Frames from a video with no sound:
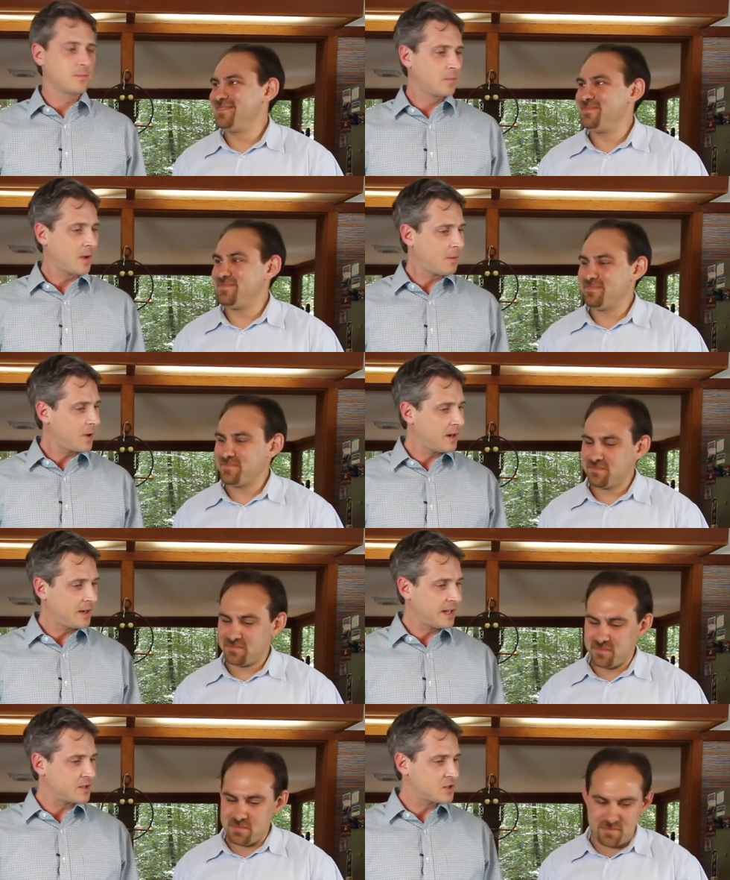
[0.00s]
Speaker 1: well, I'm ready to
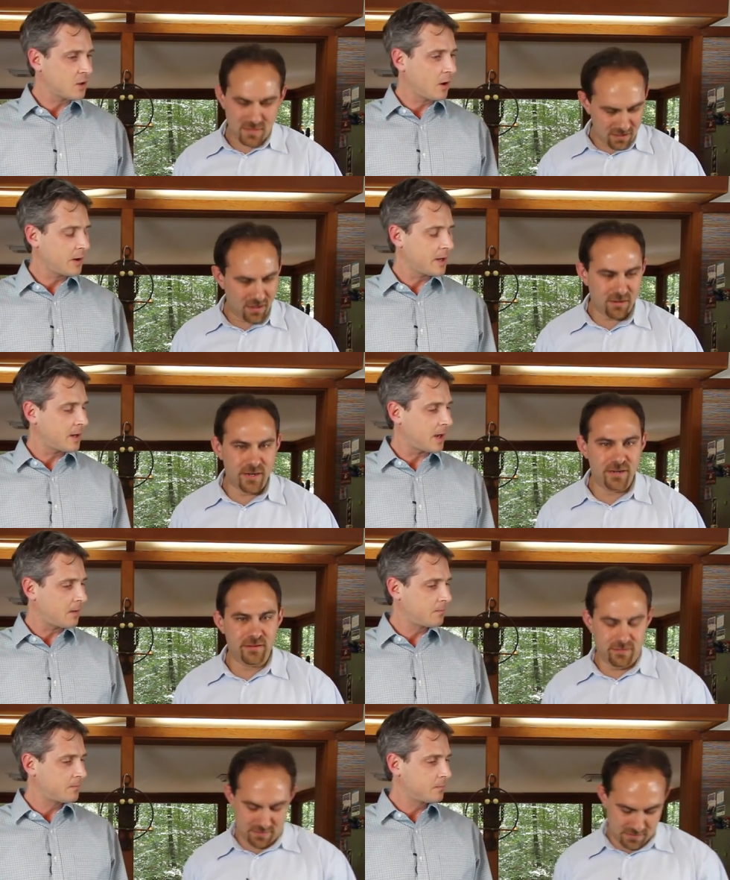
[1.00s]
get started.
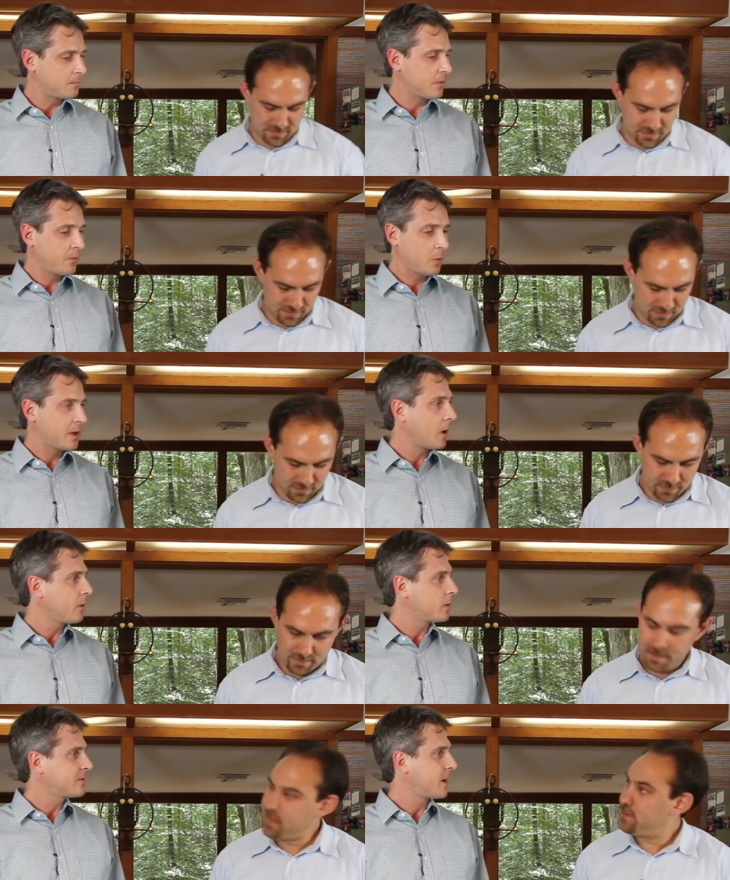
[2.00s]
Um, before we go,
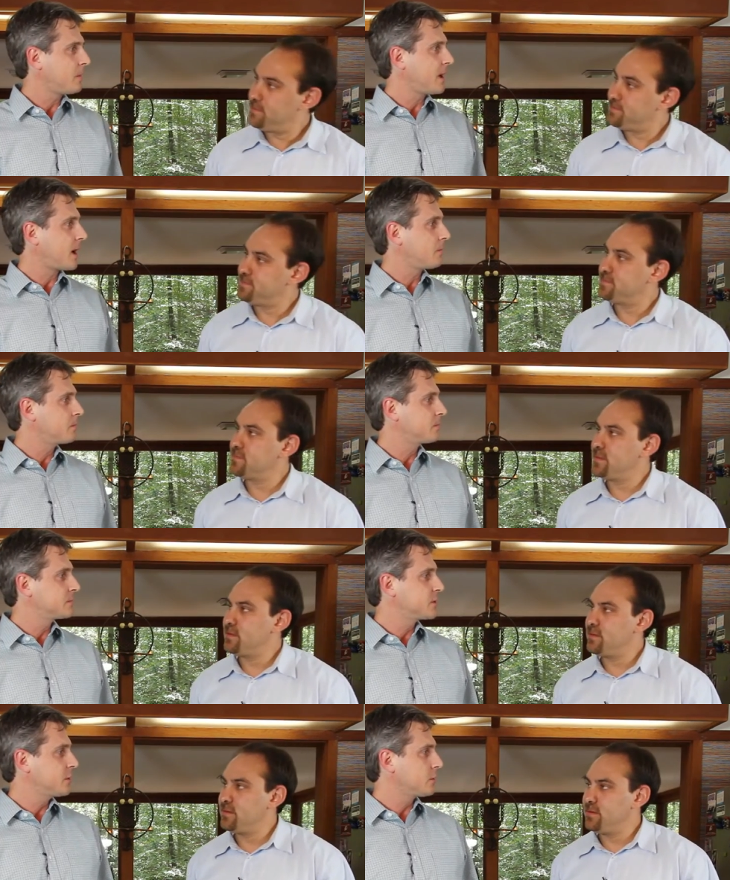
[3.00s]
though, tell me. Um,
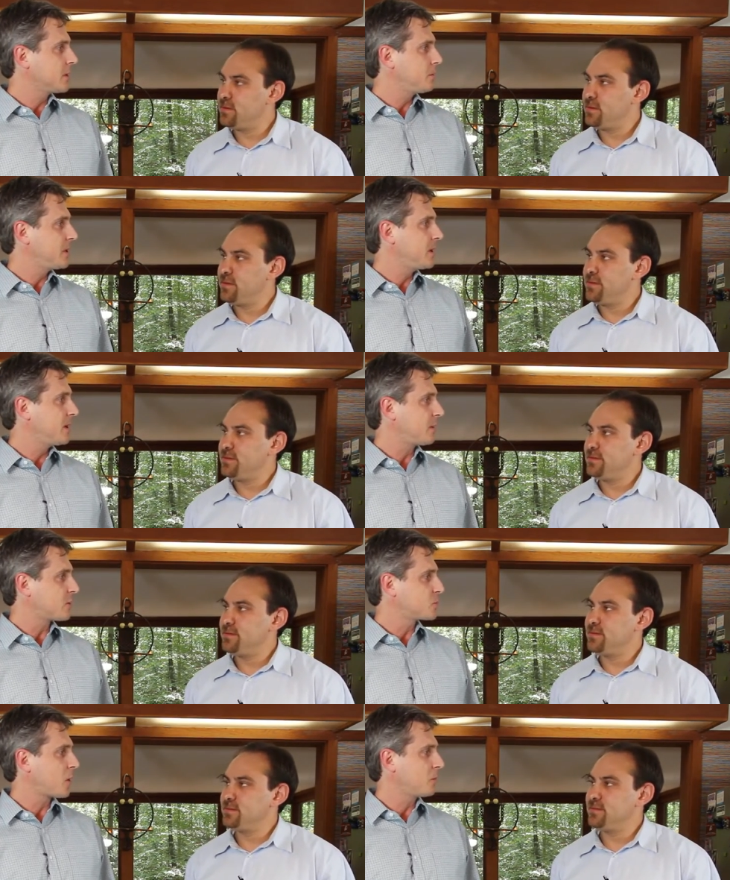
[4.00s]
so you're going to be in our
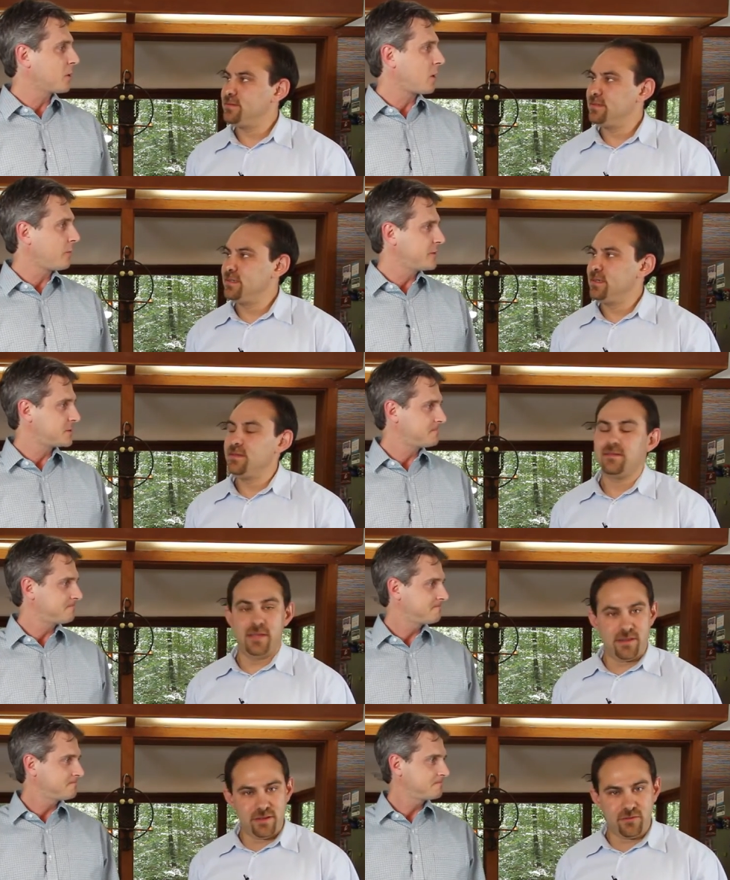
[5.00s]
Spartanburg office?
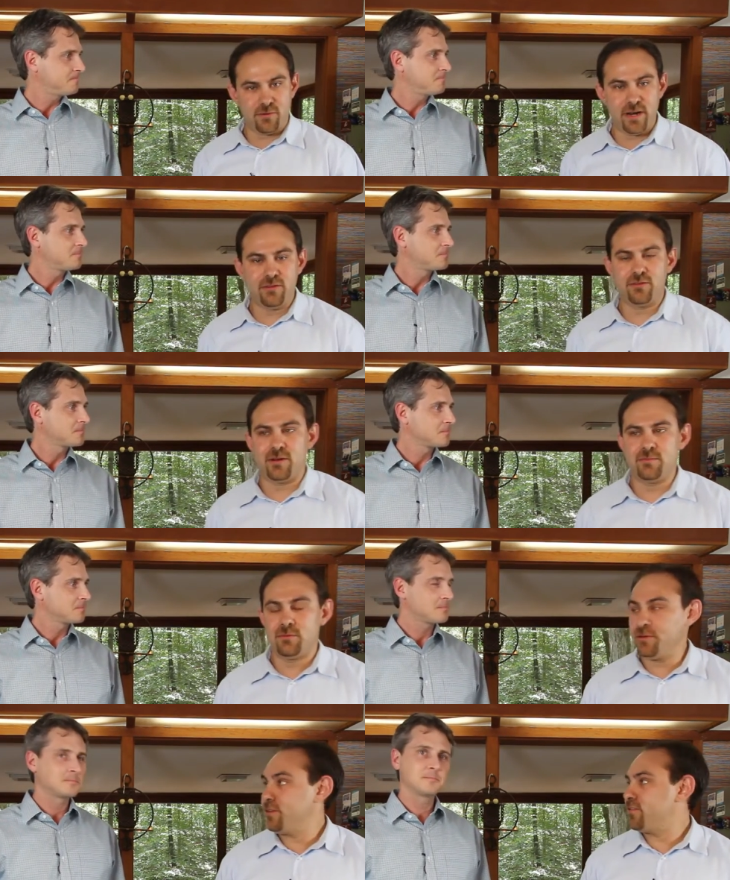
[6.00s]
Speaker 2: Yeah, that's right. So I'm
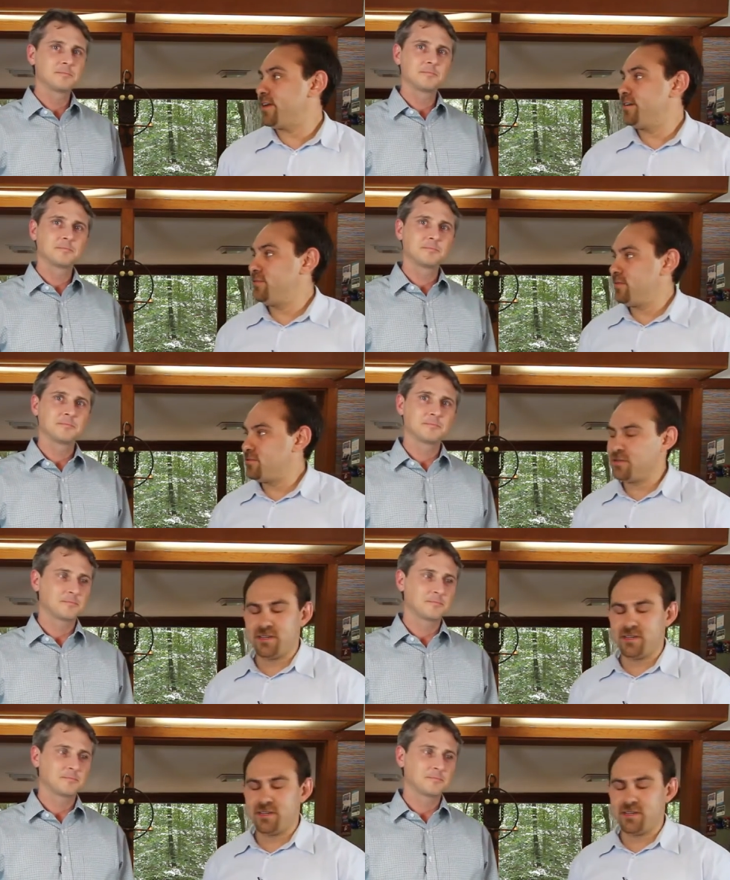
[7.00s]
really excited to have joined